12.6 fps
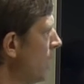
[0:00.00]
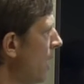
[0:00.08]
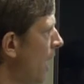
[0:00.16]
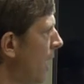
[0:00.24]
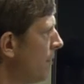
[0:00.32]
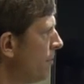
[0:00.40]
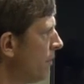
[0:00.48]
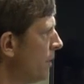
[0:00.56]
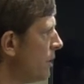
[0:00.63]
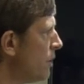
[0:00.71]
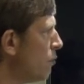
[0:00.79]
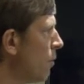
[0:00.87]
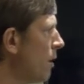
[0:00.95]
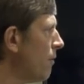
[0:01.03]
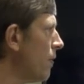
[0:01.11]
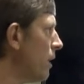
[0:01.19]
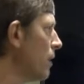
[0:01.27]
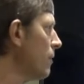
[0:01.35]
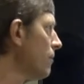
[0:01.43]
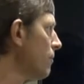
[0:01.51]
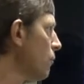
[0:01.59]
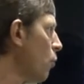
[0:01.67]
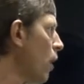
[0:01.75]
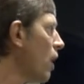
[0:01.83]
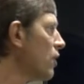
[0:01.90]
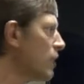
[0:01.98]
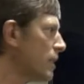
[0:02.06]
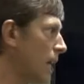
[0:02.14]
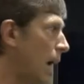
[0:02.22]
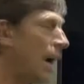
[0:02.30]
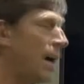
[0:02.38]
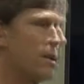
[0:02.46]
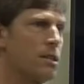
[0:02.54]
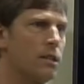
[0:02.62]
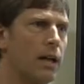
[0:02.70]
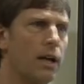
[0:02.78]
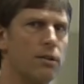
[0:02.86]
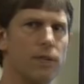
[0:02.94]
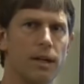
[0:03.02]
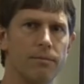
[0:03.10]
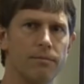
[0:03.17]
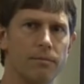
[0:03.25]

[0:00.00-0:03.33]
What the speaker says: line is one of the wells that's highest in nitrate,